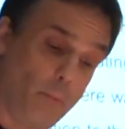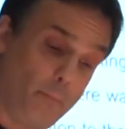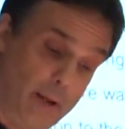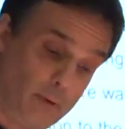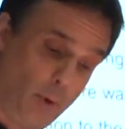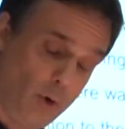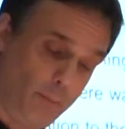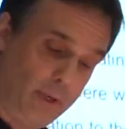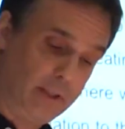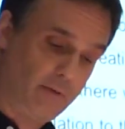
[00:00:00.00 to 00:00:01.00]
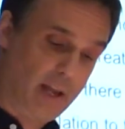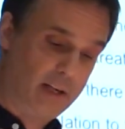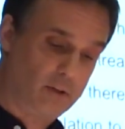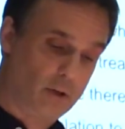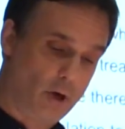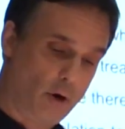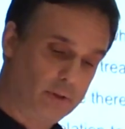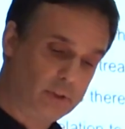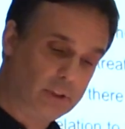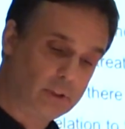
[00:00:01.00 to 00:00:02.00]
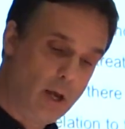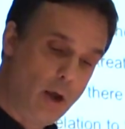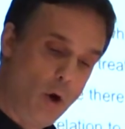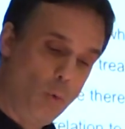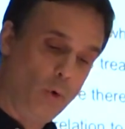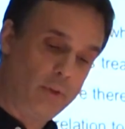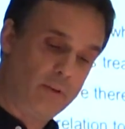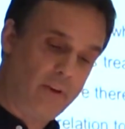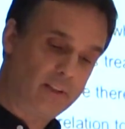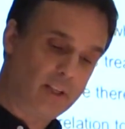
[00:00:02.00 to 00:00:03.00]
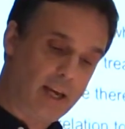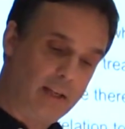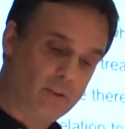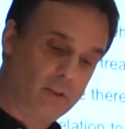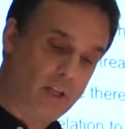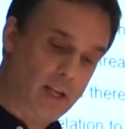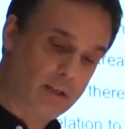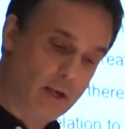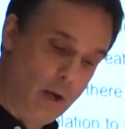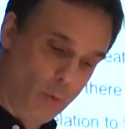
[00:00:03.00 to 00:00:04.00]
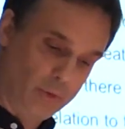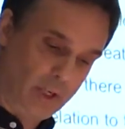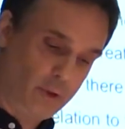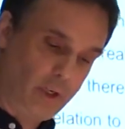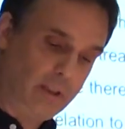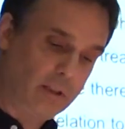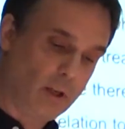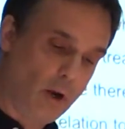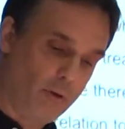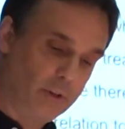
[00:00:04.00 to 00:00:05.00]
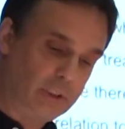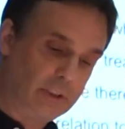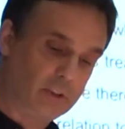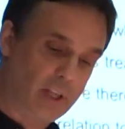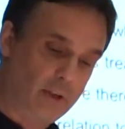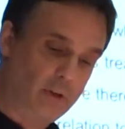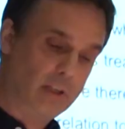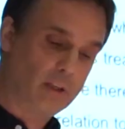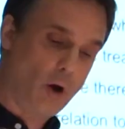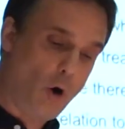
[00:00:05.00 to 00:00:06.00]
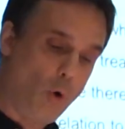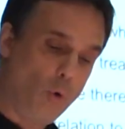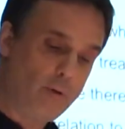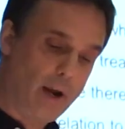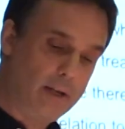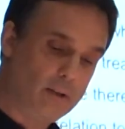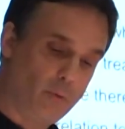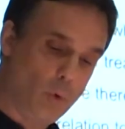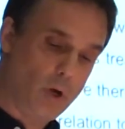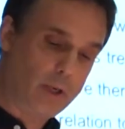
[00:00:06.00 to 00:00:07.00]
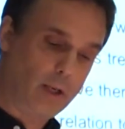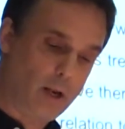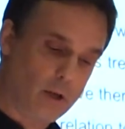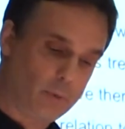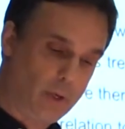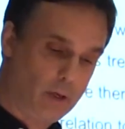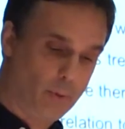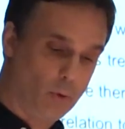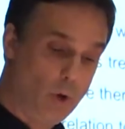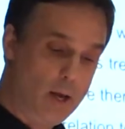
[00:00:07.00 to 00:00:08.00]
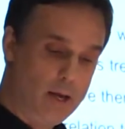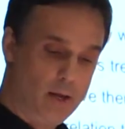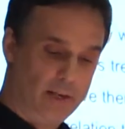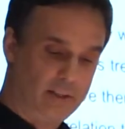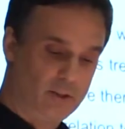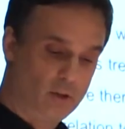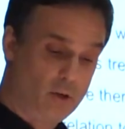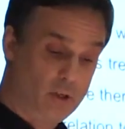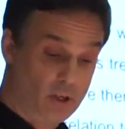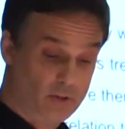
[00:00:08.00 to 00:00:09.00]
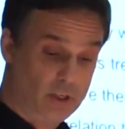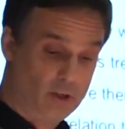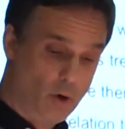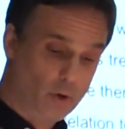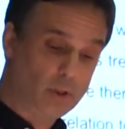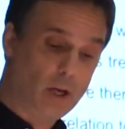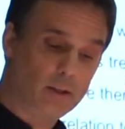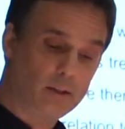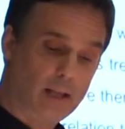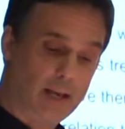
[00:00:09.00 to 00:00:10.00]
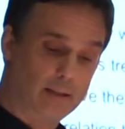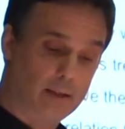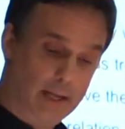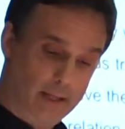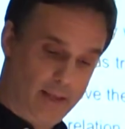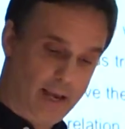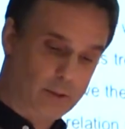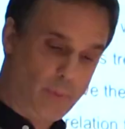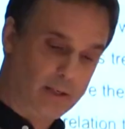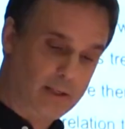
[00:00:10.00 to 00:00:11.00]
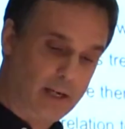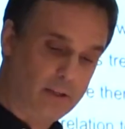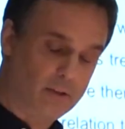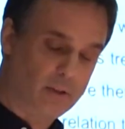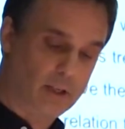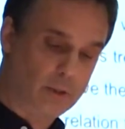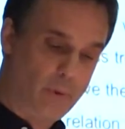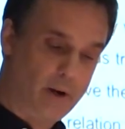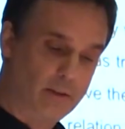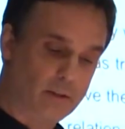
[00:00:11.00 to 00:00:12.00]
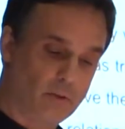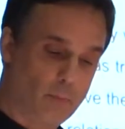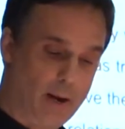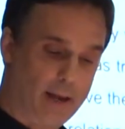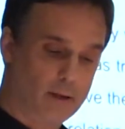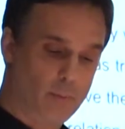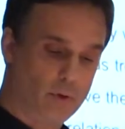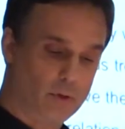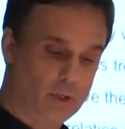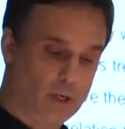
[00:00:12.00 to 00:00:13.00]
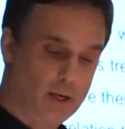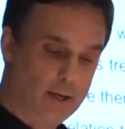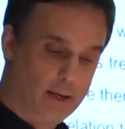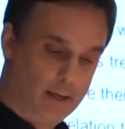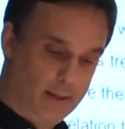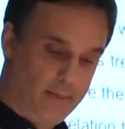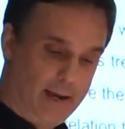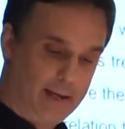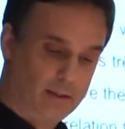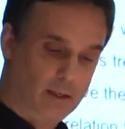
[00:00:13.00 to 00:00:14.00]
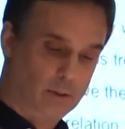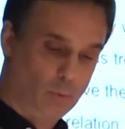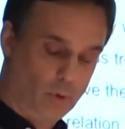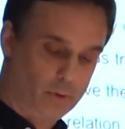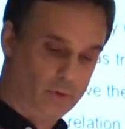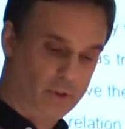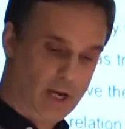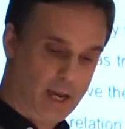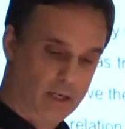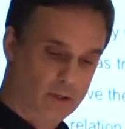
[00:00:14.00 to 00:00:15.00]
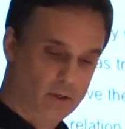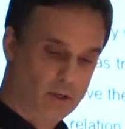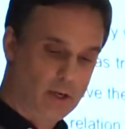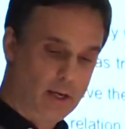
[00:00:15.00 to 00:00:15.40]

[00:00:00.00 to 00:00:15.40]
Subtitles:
Metropolitan Police in relation to the Lawrences. What the investigators did was they treated the Lawrences as they treated a whole range of working class people, and they just did not understand the expectations and experiences of the black community. That is what has changed."